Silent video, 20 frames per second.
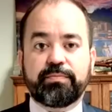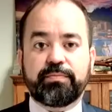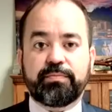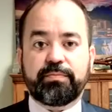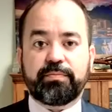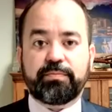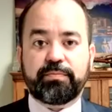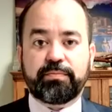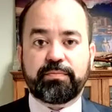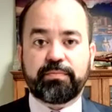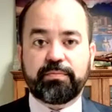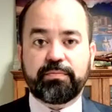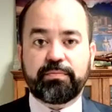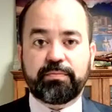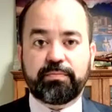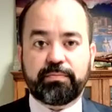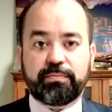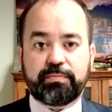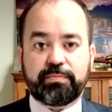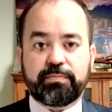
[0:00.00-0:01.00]

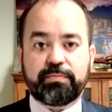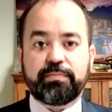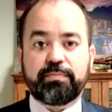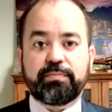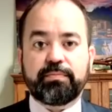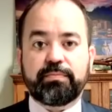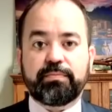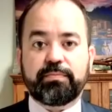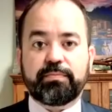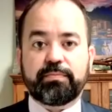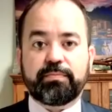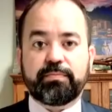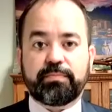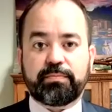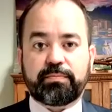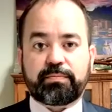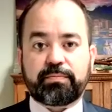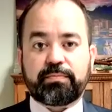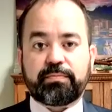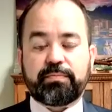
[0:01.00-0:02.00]

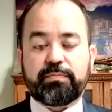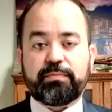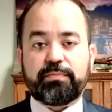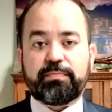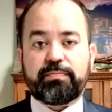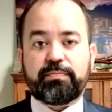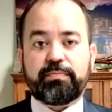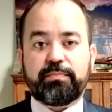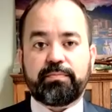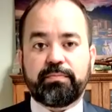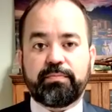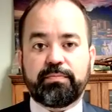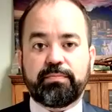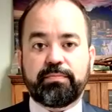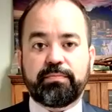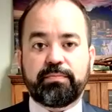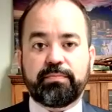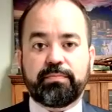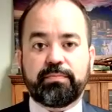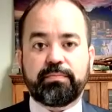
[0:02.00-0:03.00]

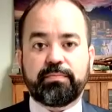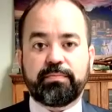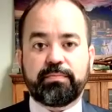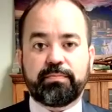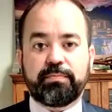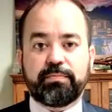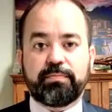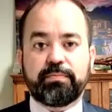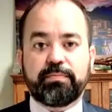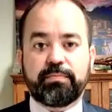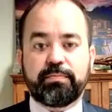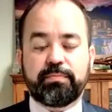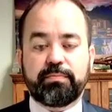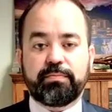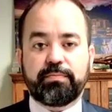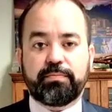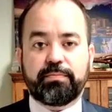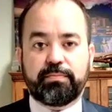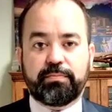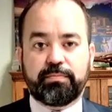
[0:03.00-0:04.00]

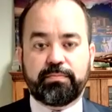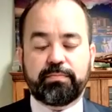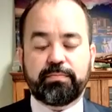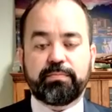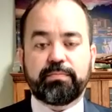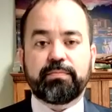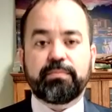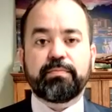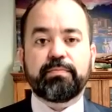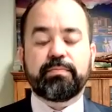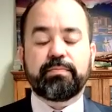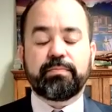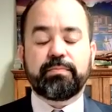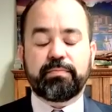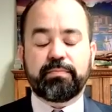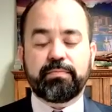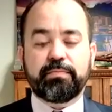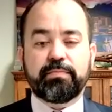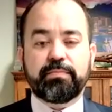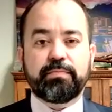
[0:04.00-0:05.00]

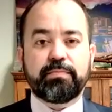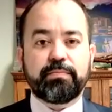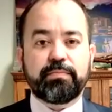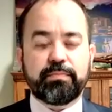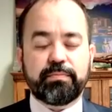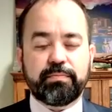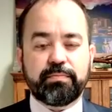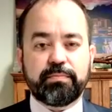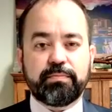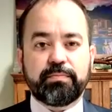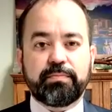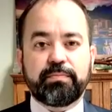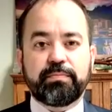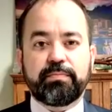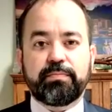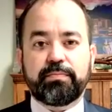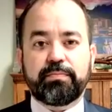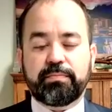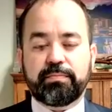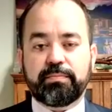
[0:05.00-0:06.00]

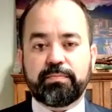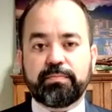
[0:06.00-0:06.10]
No words are spoken by the person on screen.